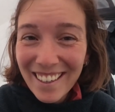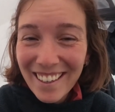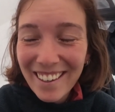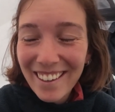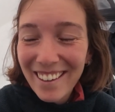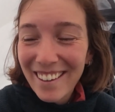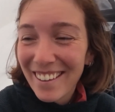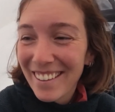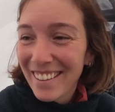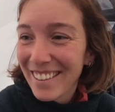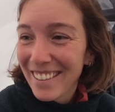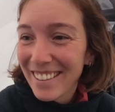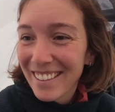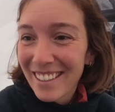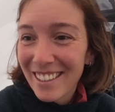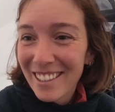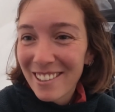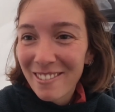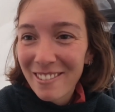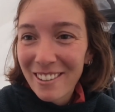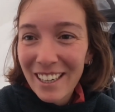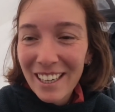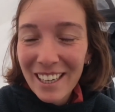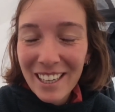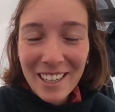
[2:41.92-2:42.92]
Oh, this
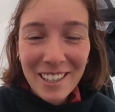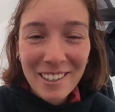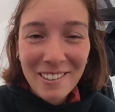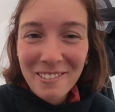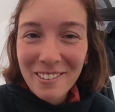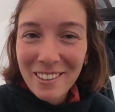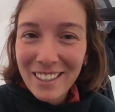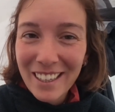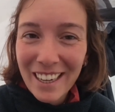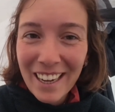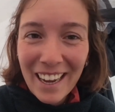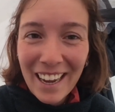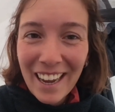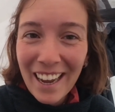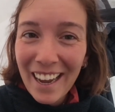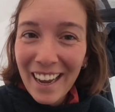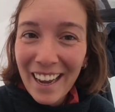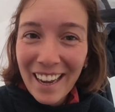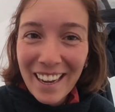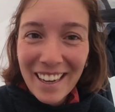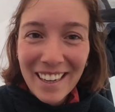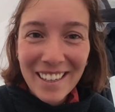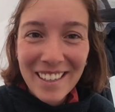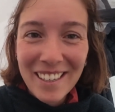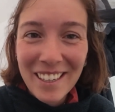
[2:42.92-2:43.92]
is really what I
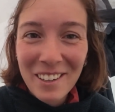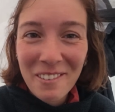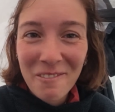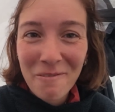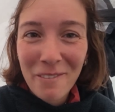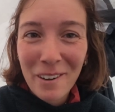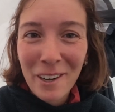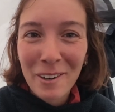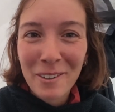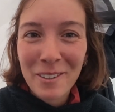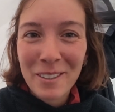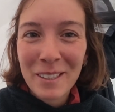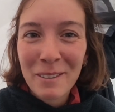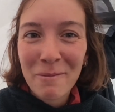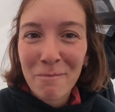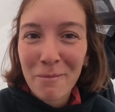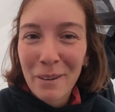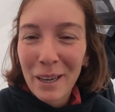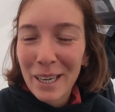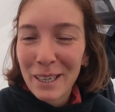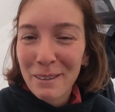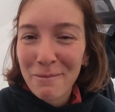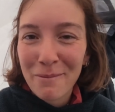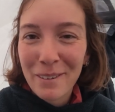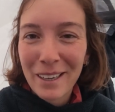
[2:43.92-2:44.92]
hate about
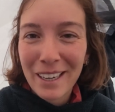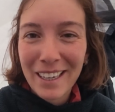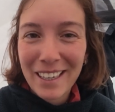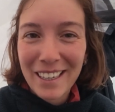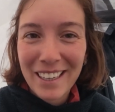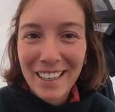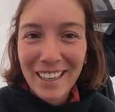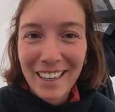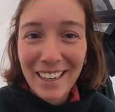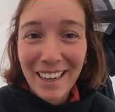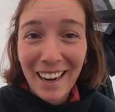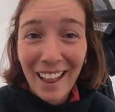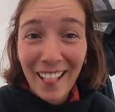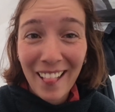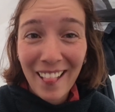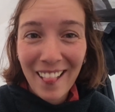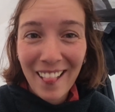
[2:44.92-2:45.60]
backpacking.